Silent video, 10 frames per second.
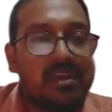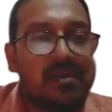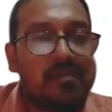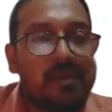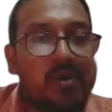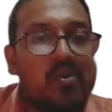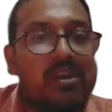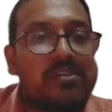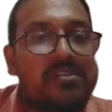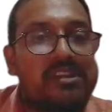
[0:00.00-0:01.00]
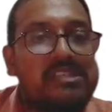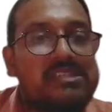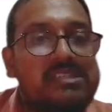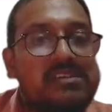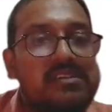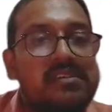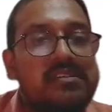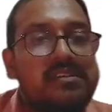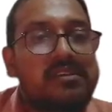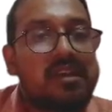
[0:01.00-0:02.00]
compound interest
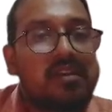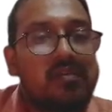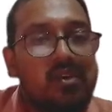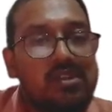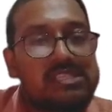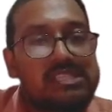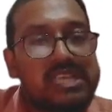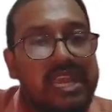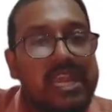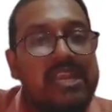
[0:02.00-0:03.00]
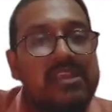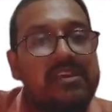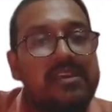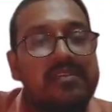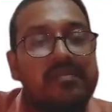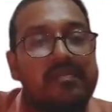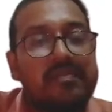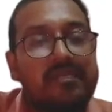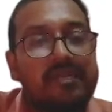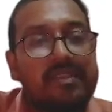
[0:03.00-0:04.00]
for second year
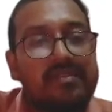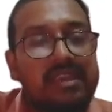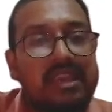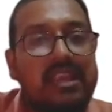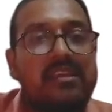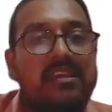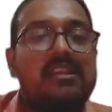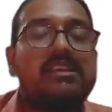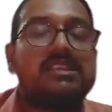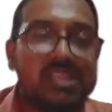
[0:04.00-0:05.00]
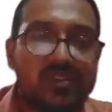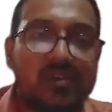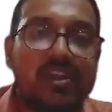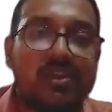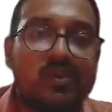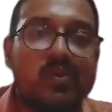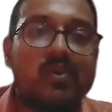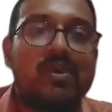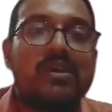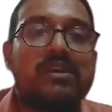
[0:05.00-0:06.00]
is equal
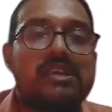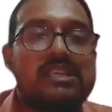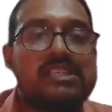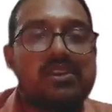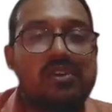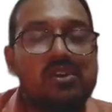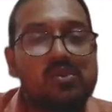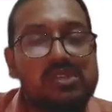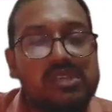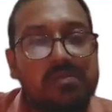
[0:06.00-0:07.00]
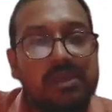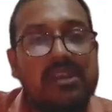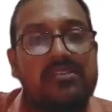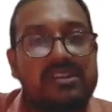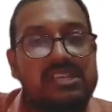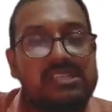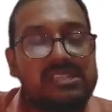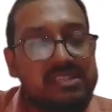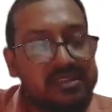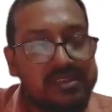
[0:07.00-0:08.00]
to simple interest.